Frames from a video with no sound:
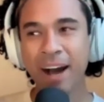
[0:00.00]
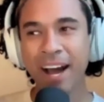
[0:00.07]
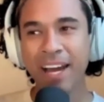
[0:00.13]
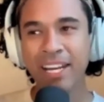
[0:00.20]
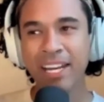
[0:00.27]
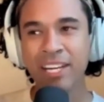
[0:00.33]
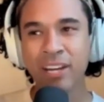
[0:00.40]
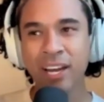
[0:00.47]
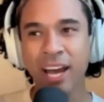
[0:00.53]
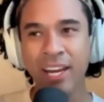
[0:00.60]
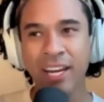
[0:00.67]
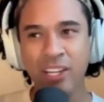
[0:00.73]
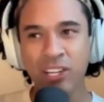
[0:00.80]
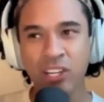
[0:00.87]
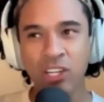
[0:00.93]
I
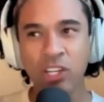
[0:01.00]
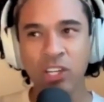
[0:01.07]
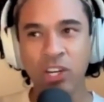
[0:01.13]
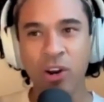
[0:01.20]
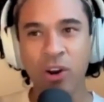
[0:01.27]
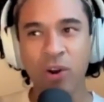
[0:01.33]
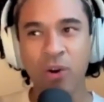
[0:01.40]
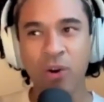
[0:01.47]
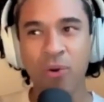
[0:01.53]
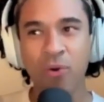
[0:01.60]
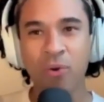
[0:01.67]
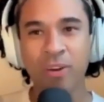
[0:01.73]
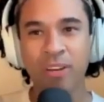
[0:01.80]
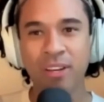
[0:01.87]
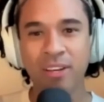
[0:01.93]
didn't
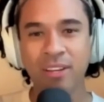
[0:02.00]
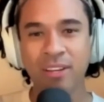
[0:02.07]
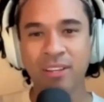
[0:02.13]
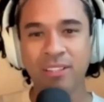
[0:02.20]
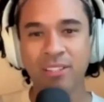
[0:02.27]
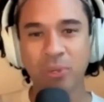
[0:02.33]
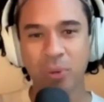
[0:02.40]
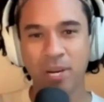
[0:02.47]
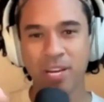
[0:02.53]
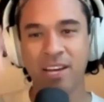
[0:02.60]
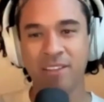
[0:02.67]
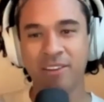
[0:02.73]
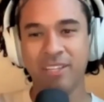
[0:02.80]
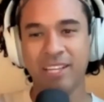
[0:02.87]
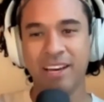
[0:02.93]
go to
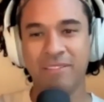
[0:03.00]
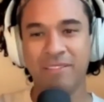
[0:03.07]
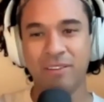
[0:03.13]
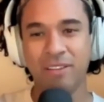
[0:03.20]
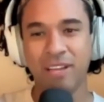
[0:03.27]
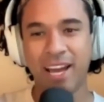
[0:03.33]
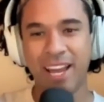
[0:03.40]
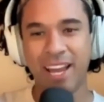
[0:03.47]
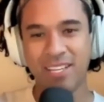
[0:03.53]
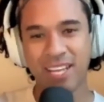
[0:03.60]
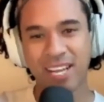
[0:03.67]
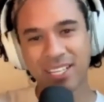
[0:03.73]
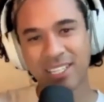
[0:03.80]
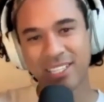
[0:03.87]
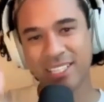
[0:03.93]
another level. I
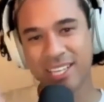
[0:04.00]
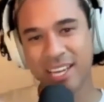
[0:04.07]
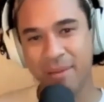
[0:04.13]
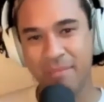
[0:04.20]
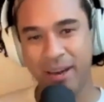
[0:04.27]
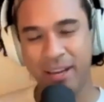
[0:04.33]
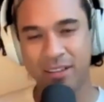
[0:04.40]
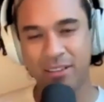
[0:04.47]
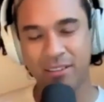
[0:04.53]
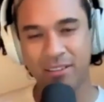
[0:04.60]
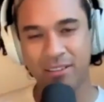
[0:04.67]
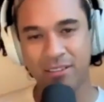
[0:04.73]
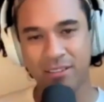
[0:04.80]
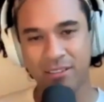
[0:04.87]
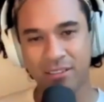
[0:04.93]
technically came back
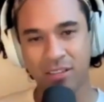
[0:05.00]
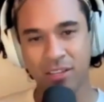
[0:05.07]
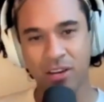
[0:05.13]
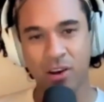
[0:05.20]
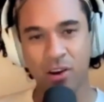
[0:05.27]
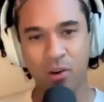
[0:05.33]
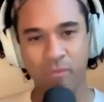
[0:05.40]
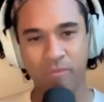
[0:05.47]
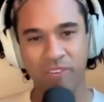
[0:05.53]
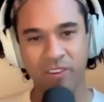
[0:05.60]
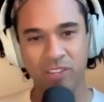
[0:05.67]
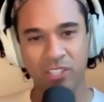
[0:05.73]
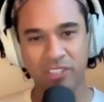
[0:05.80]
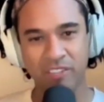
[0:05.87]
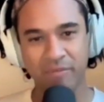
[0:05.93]
to the home
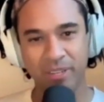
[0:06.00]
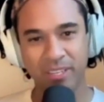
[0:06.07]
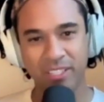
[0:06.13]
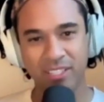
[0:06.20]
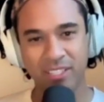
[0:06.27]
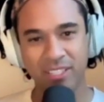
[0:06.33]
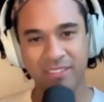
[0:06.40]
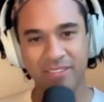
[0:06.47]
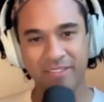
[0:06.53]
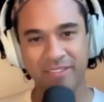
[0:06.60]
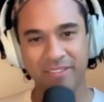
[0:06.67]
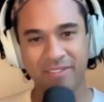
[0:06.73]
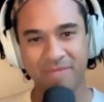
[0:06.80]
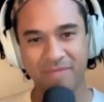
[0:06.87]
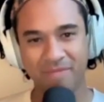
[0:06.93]
version of myself,
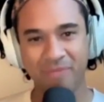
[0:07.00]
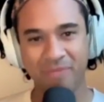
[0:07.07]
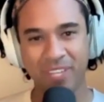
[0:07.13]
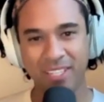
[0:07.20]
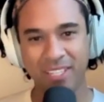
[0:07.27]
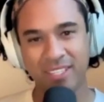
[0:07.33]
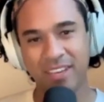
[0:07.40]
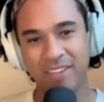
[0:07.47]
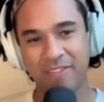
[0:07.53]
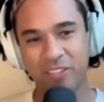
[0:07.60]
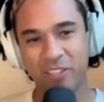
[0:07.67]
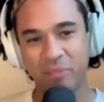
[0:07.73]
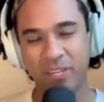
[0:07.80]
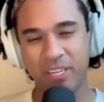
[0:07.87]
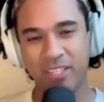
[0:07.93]
that
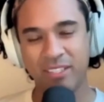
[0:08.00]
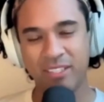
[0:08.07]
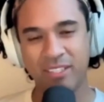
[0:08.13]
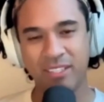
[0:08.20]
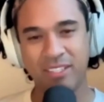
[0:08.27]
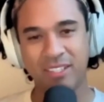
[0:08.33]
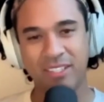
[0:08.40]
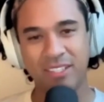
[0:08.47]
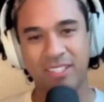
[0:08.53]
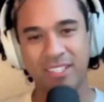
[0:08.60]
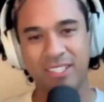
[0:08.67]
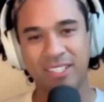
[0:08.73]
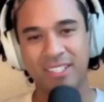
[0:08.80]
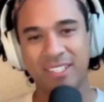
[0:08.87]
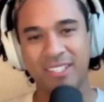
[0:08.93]
safer space.
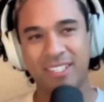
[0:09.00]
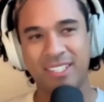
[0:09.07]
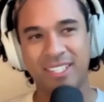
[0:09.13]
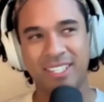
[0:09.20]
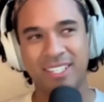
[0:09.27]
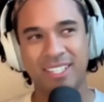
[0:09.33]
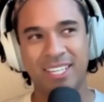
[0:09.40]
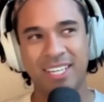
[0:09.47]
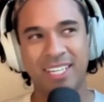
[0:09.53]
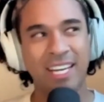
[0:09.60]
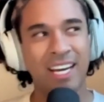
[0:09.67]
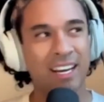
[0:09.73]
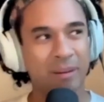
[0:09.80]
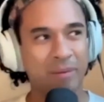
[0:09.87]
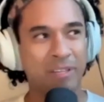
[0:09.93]
And
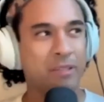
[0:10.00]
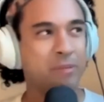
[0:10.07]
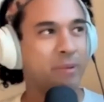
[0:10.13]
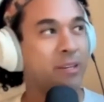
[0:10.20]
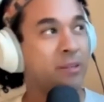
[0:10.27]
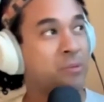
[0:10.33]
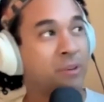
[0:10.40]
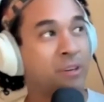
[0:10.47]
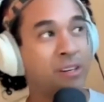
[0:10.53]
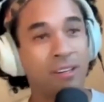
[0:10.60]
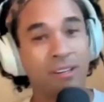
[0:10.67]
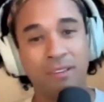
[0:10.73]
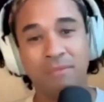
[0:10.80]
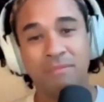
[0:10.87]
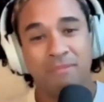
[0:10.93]
now I'm at a space
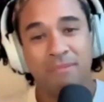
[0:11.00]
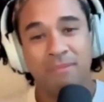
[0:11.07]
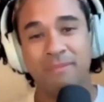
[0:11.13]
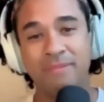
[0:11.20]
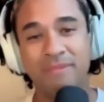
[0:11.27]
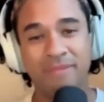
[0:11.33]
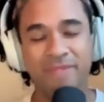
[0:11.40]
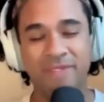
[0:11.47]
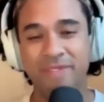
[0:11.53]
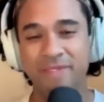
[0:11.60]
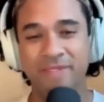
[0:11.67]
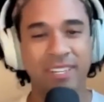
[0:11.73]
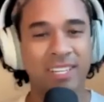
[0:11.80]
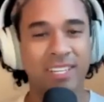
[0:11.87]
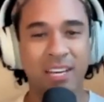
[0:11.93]
where
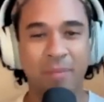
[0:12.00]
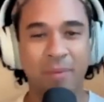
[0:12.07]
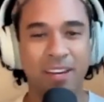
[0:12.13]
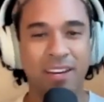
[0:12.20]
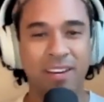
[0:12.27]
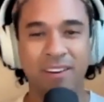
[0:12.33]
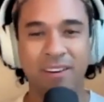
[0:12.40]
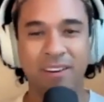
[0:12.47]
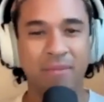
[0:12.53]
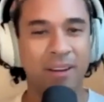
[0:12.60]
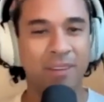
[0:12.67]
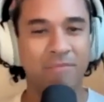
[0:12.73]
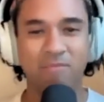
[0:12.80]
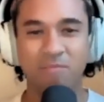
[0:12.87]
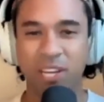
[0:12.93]
anytime I hear it,
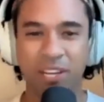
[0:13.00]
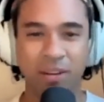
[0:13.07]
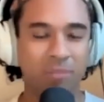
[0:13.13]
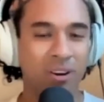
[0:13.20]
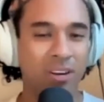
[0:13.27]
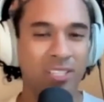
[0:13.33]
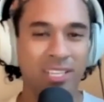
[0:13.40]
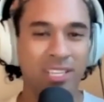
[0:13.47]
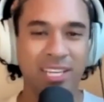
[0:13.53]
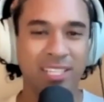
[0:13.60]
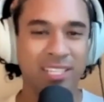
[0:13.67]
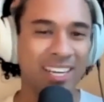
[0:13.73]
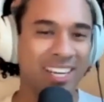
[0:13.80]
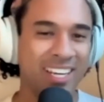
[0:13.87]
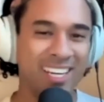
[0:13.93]
I take a pause
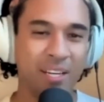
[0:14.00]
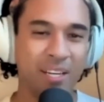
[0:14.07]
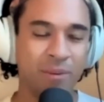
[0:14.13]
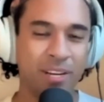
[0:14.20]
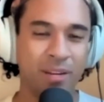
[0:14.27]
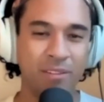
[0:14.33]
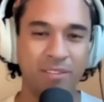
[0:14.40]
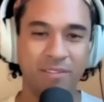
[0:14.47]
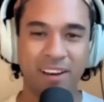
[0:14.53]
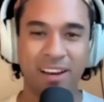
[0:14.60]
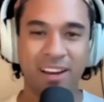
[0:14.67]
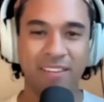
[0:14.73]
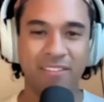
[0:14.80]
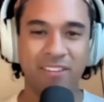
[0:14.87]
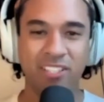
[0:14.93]
again, like I did when I was
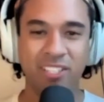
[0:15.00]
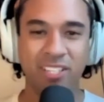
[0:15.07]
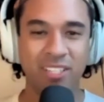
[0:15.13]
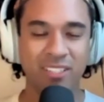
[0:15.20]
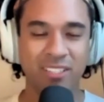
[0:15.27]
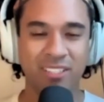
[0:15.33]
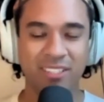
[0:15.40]
5 or 6.